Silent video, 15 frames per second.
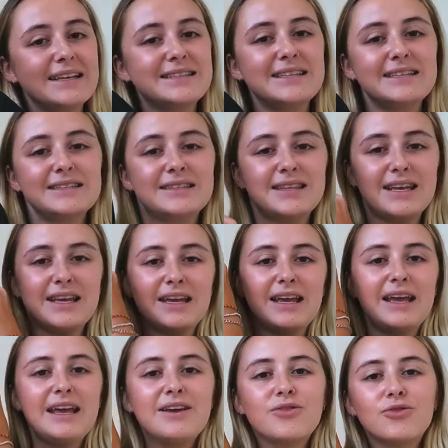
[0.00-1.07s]
It is
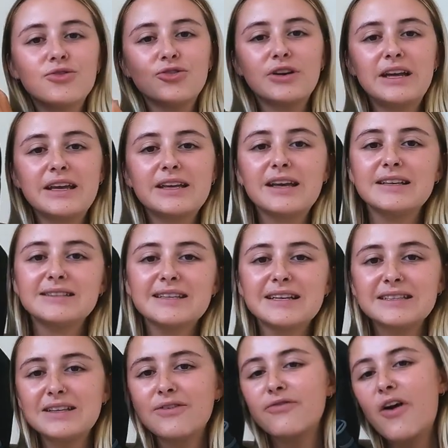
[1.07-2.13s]
the Eagle Creek
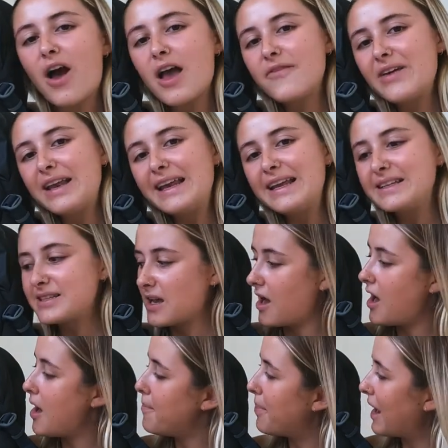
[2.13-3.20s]

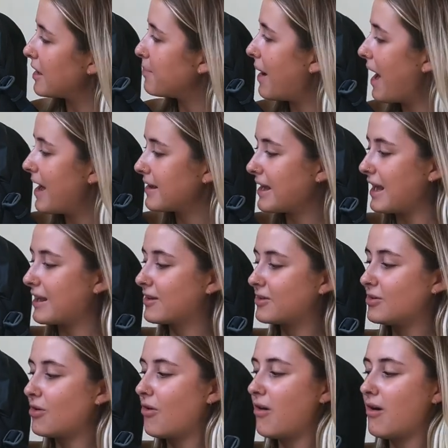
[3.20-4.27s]
65-litre backpack.
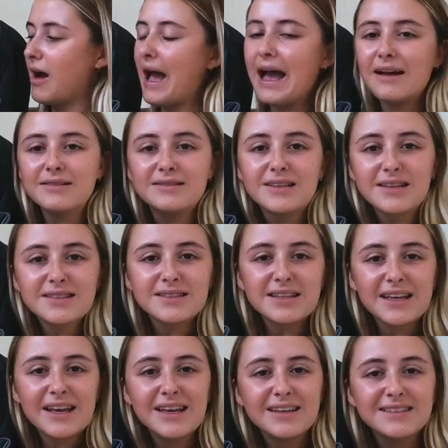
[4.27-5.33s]
Ignore how
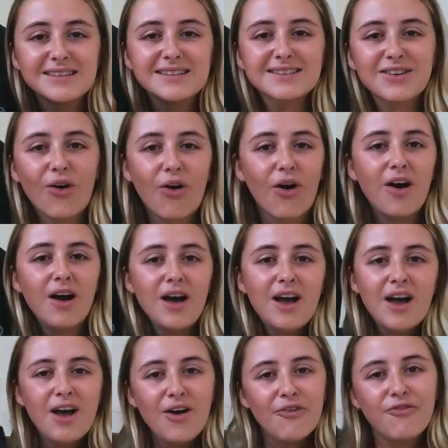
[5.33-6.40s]
dusty it is. It's got
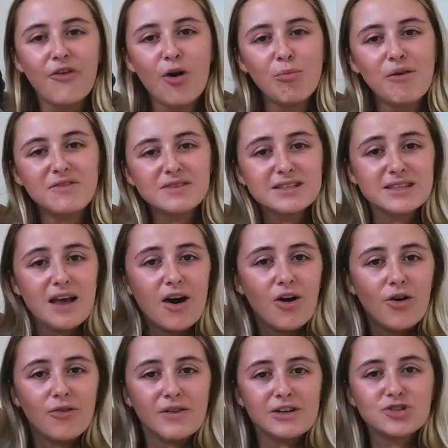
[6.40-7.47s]
4 months
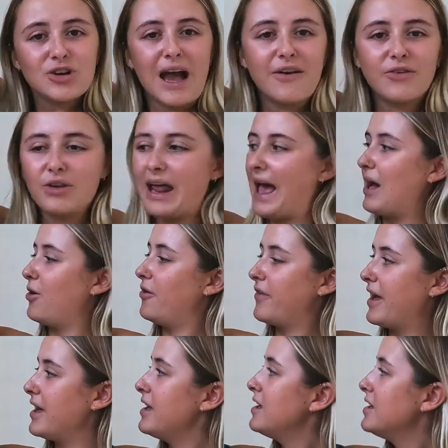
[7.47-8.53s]
of travel out of
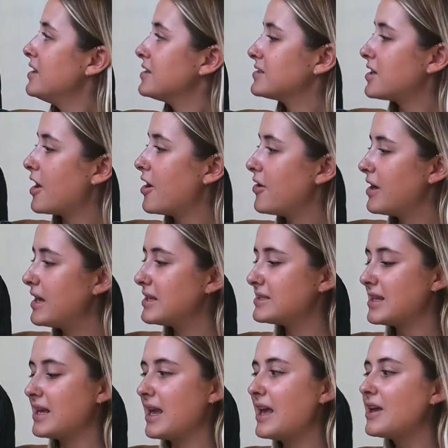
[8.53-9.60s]
it. So
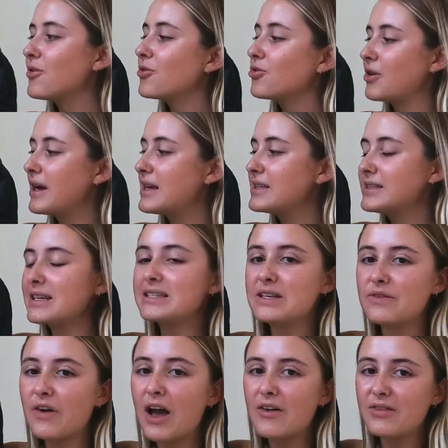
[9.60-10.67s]
it's the Eagle Creek
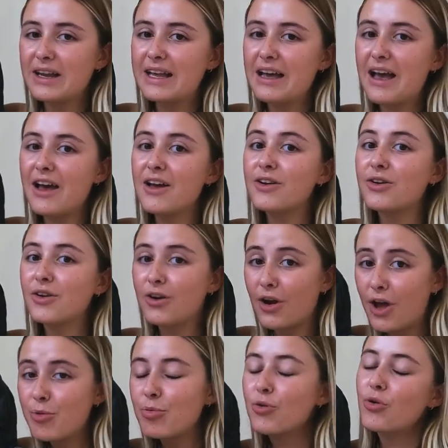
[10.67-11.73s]
65-litre
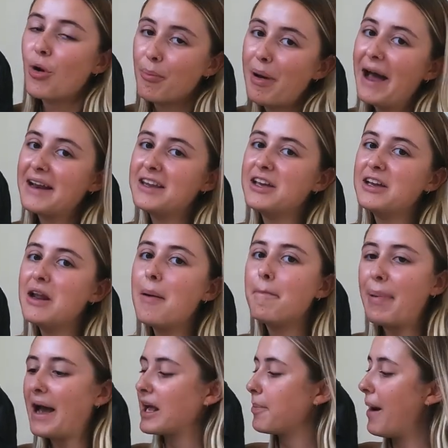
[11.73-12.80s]
Global Companion
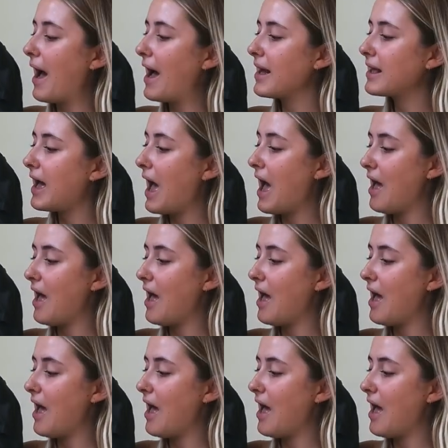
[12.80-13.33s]
backpack.